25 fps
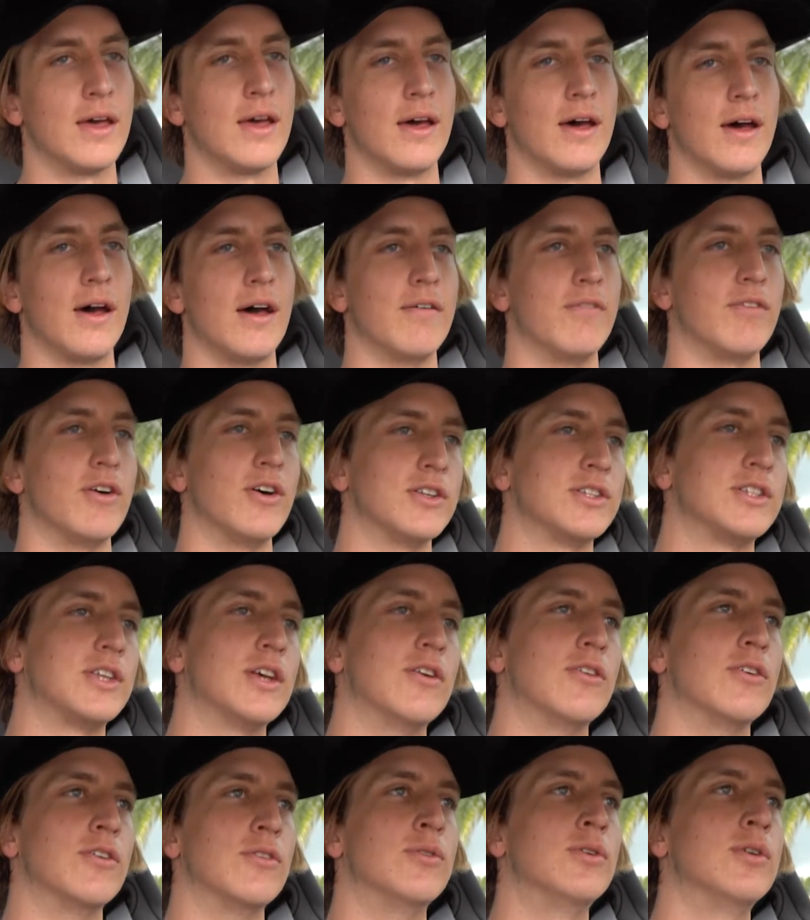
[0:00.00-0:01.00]
I've
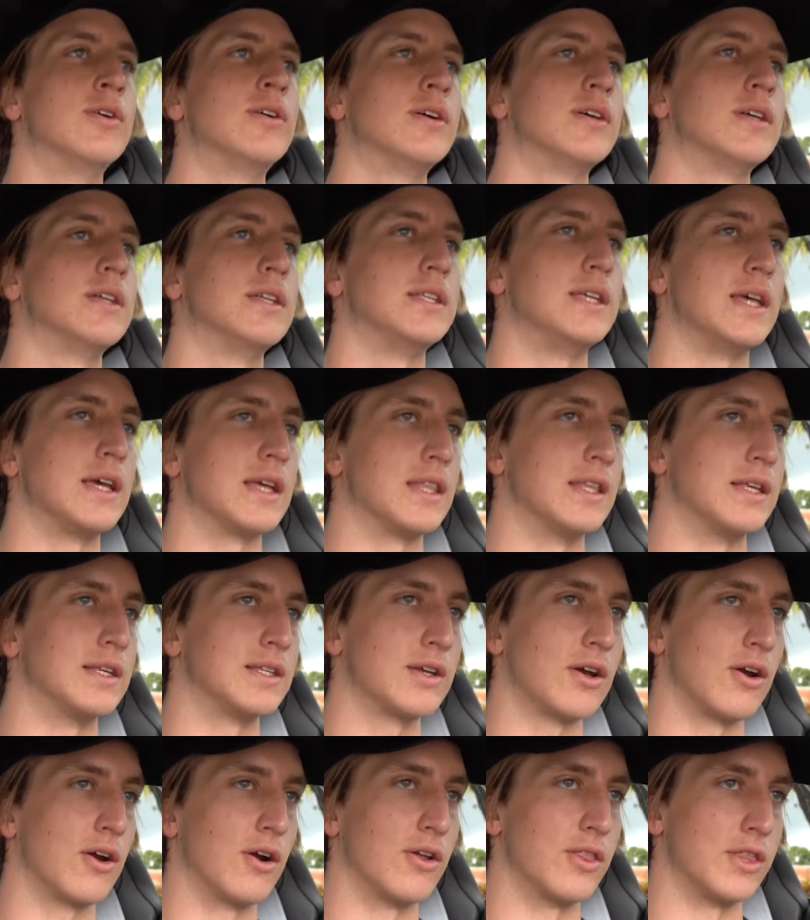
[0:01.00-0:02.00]
also taken this
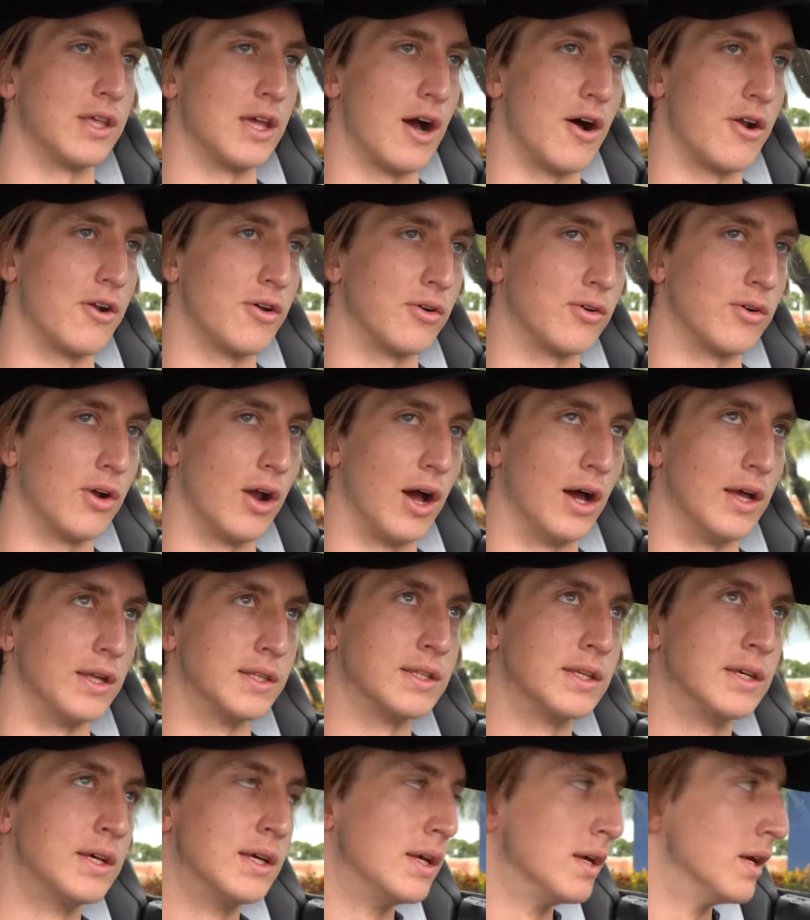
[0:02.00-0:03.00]
car on the
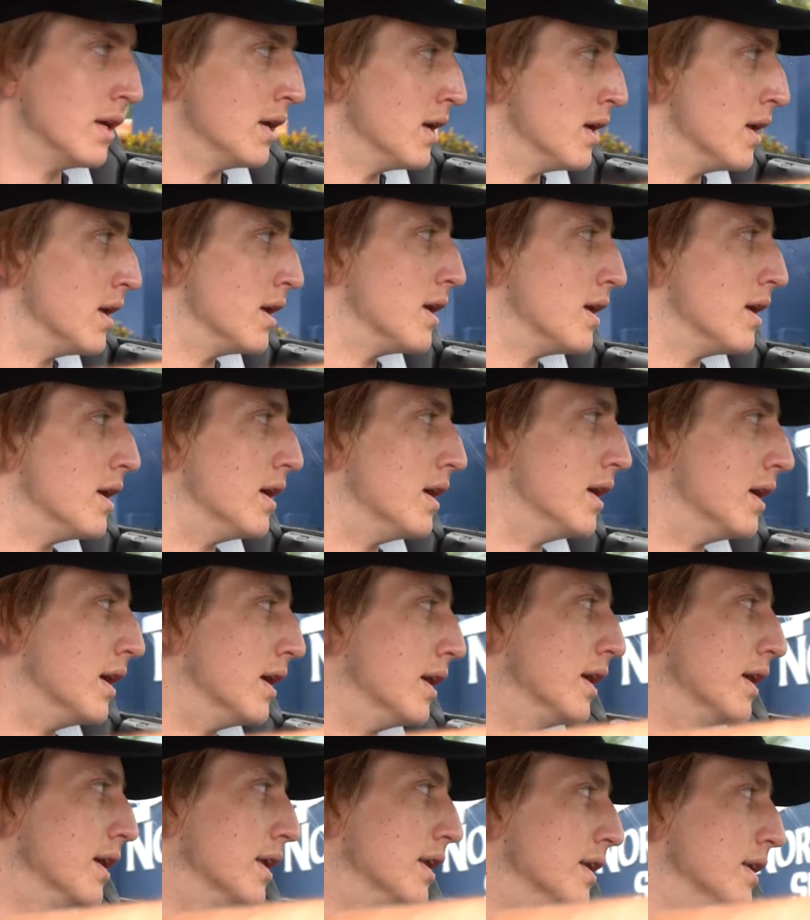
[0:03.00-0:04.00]
autocross,
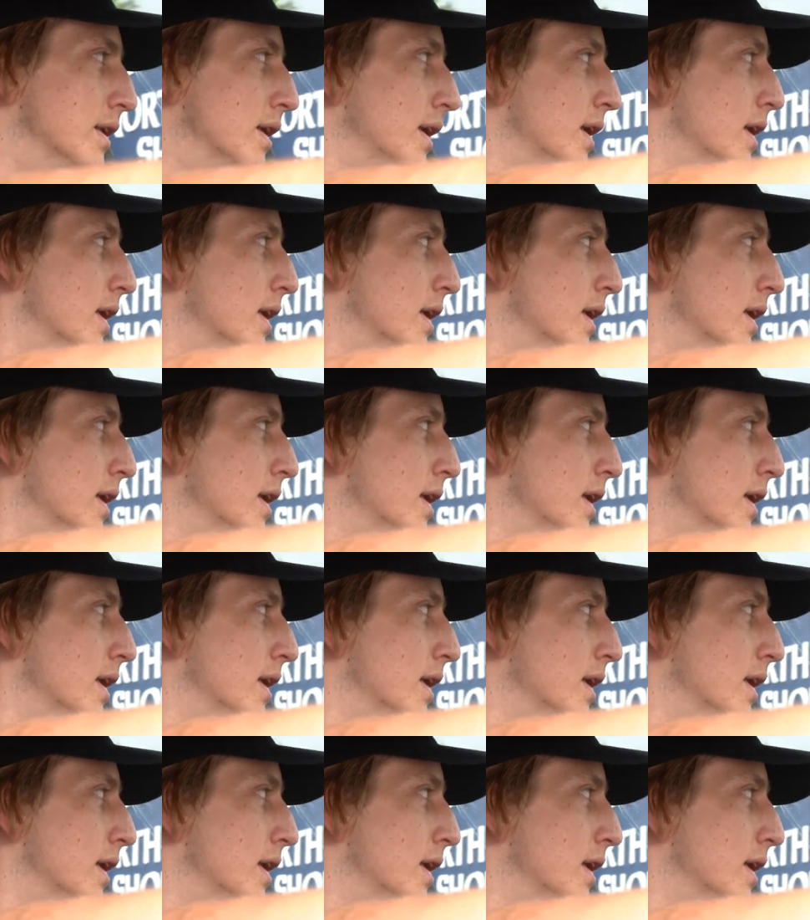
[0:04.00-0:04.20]
and